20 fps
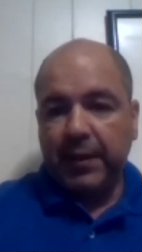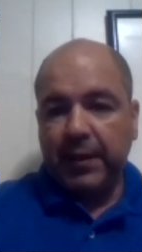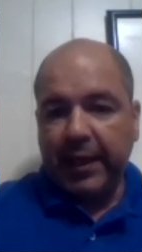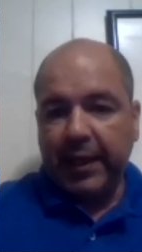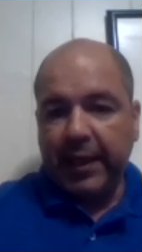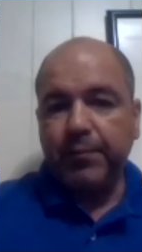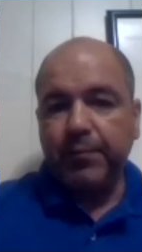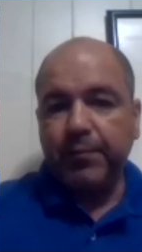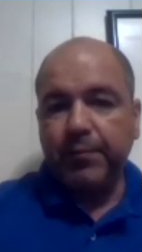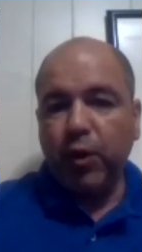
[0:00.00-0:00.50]

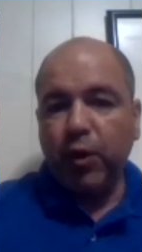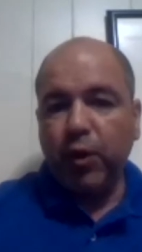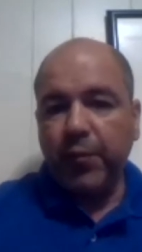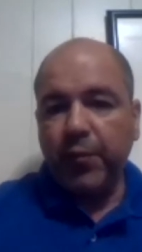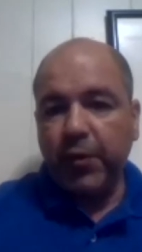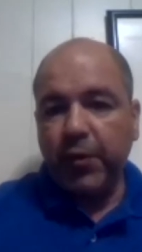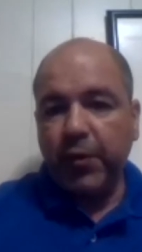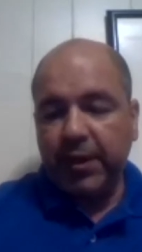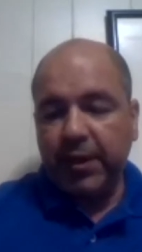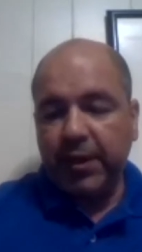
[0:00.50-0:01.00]
get more
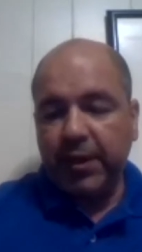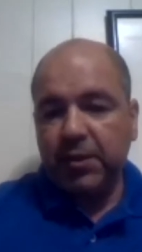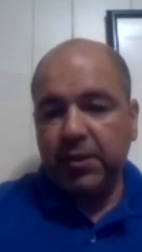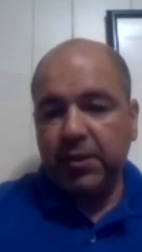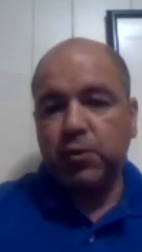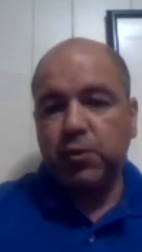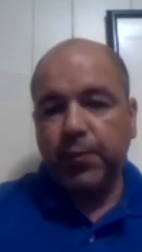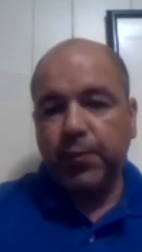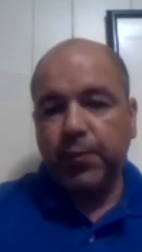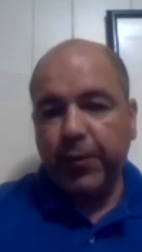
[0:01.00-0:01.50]
money
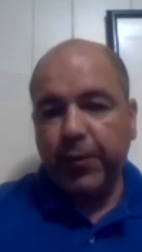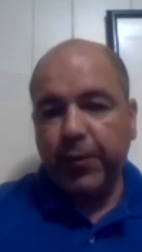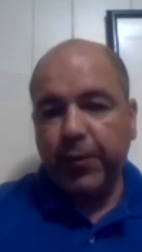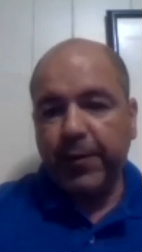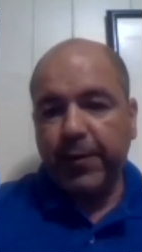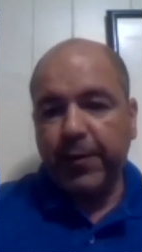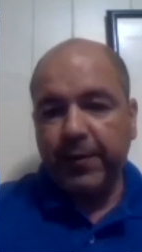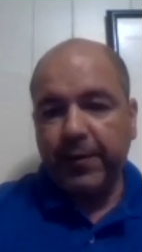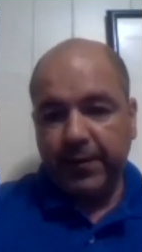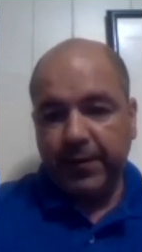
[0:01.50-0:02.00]
to
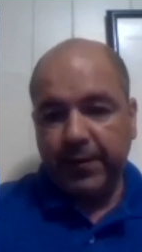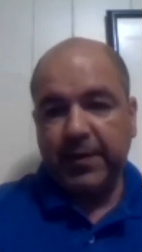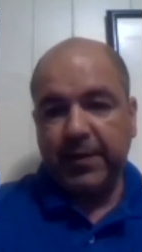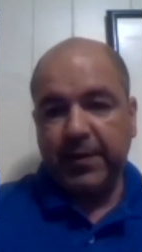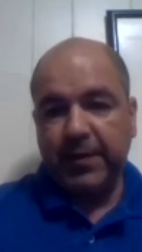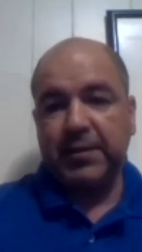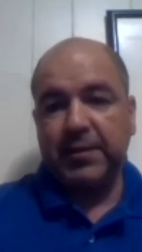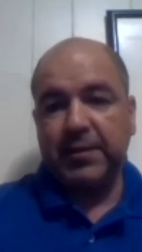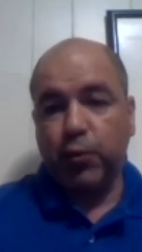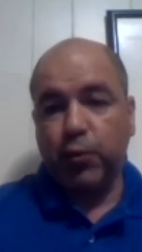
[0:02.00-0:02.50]
support
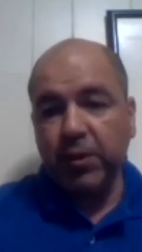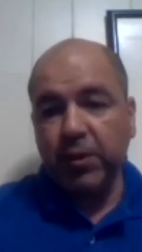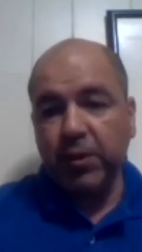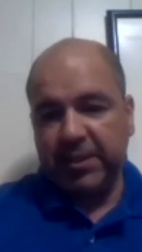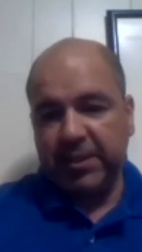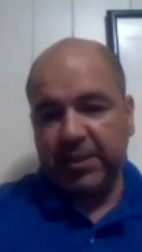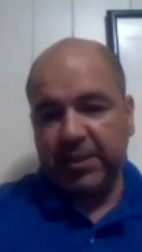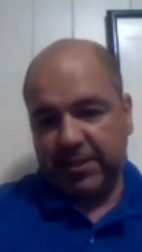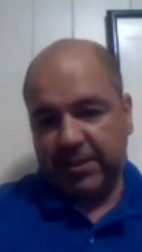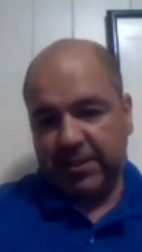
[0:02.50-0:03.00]
the school
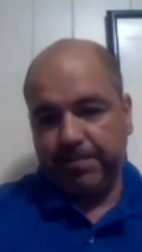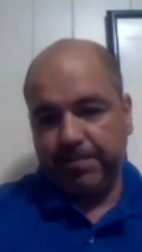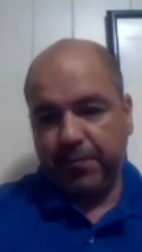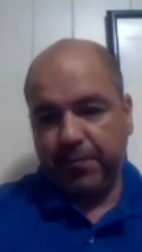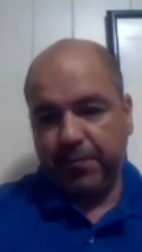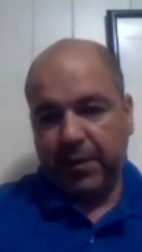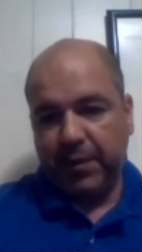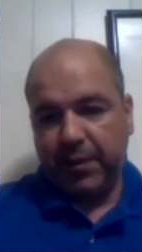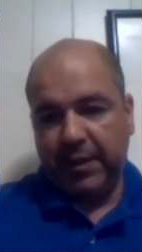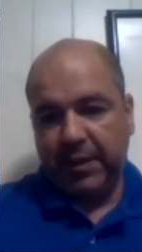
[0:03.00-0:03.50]
system
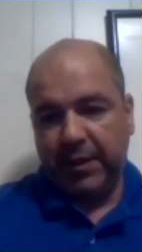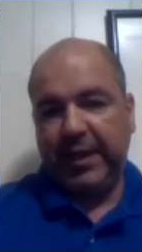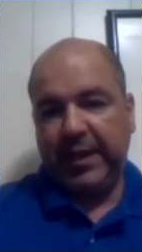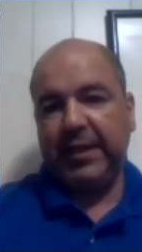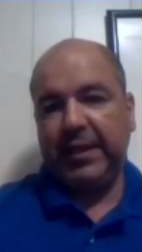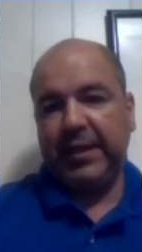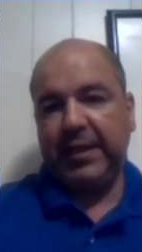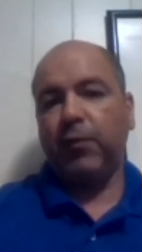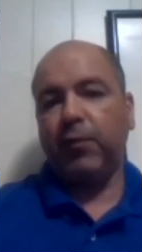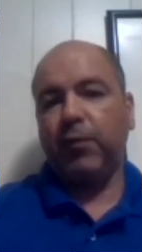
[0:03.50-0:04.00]

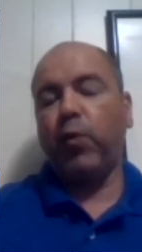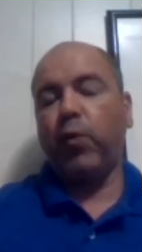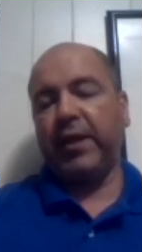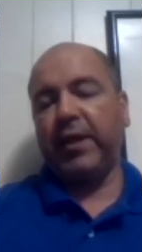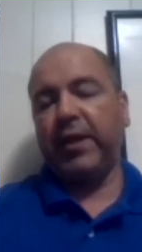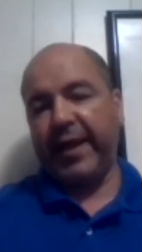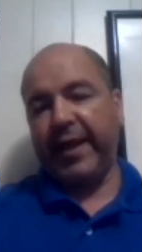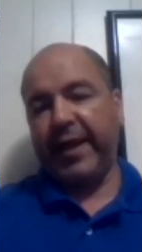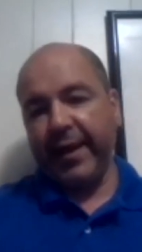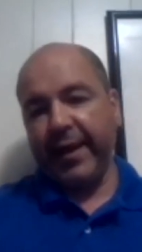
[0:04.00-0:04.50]
then
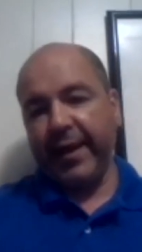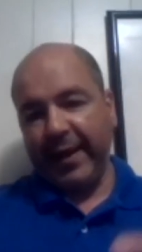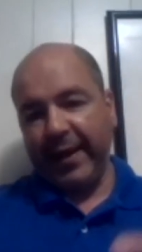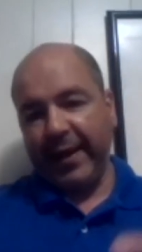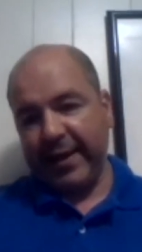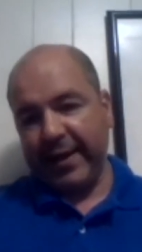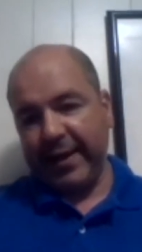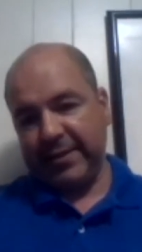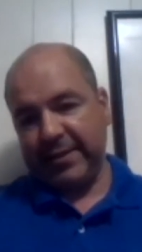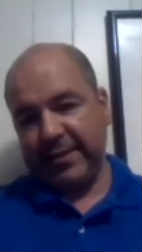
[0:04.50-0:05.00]
when I get
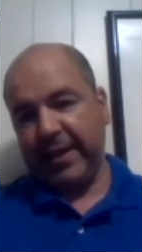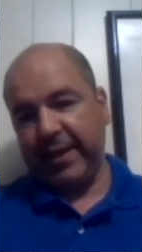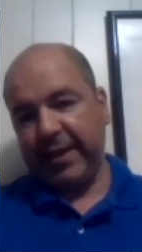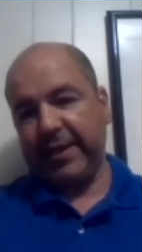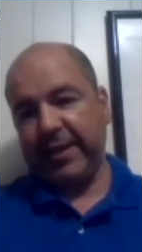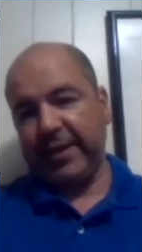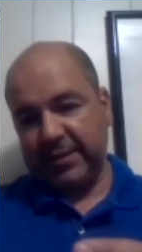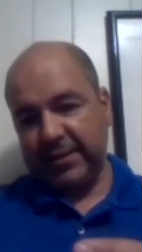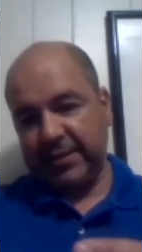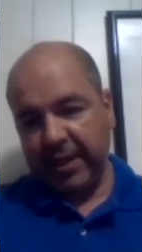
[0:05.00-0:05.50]
elected,
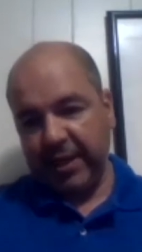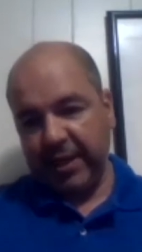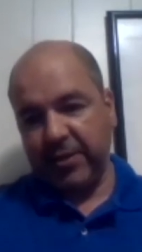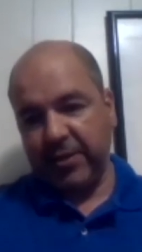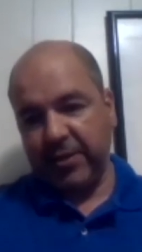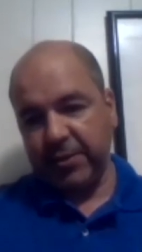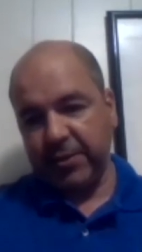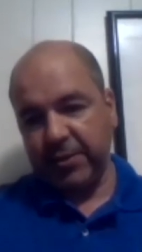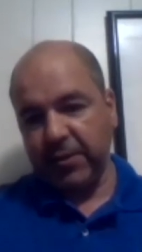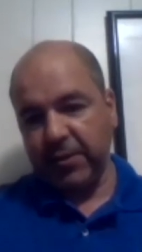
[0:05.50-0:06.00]
like a city
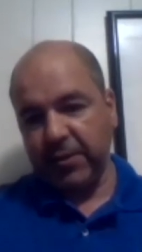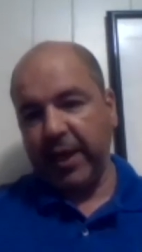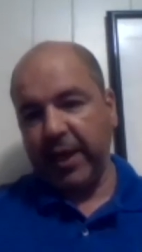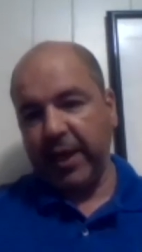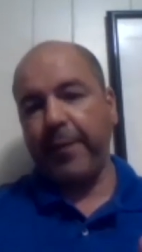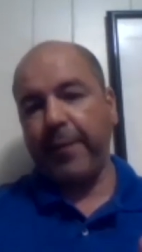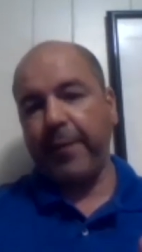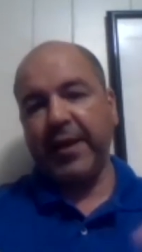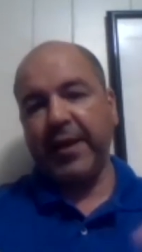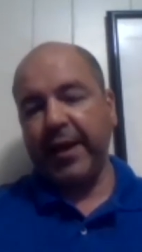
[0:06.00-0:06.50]
council,
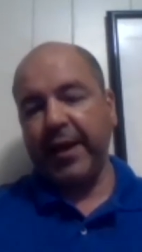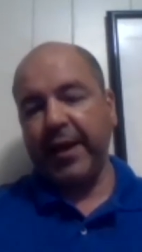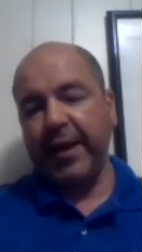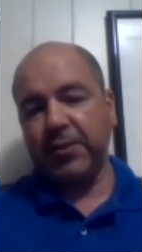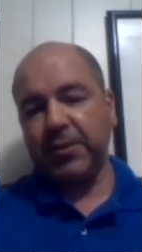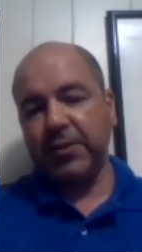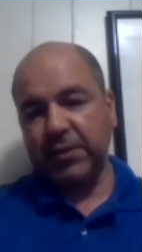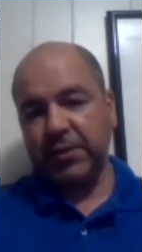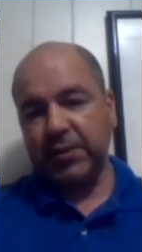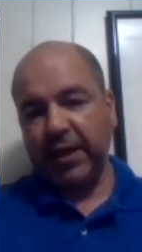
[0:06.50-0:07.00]
I'd be
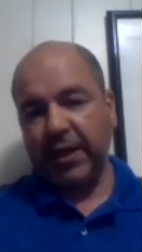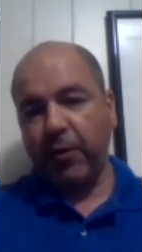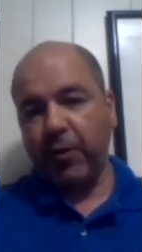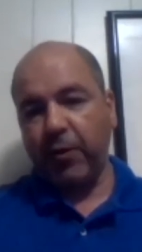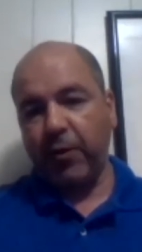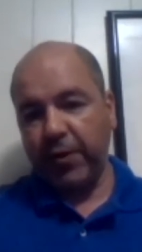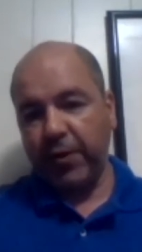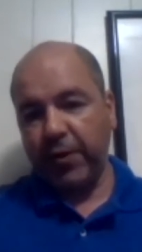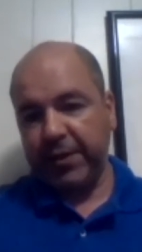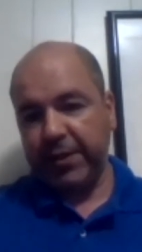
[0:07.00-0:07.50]
glad to sit
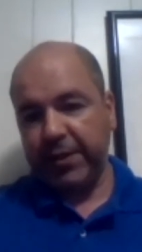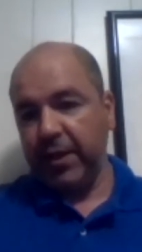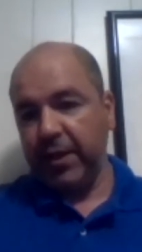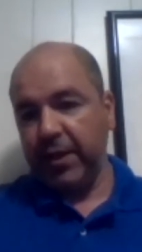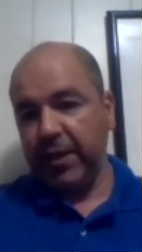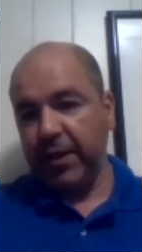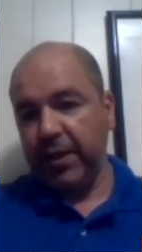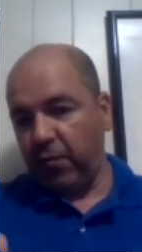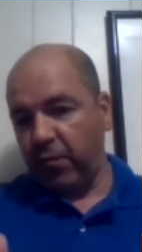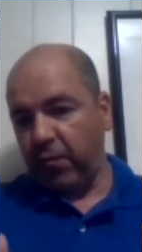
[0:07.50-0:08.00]
down with
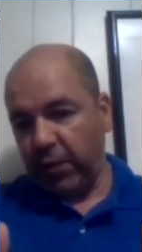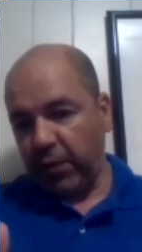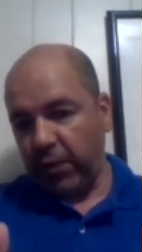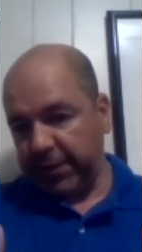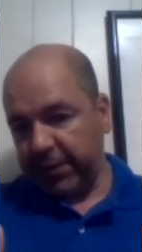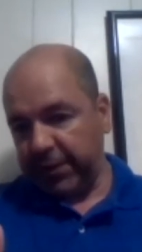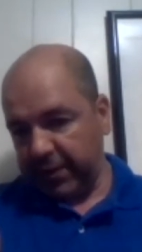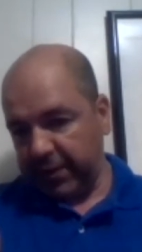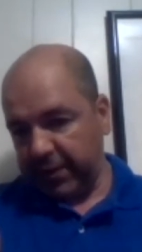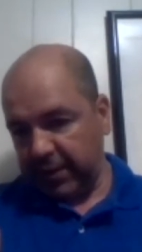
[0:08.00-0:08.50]

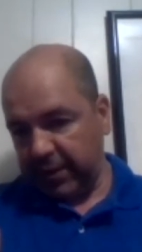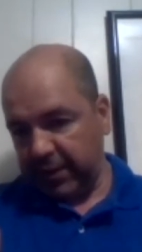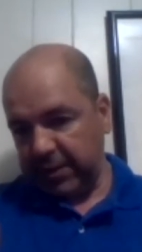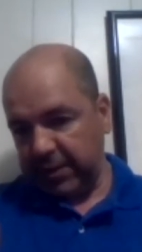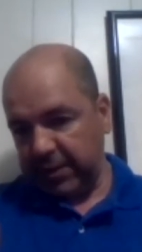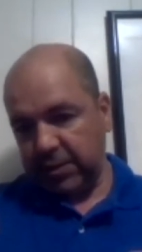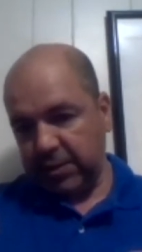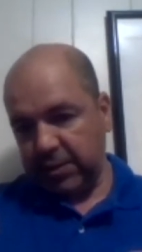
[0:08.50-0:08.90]
with the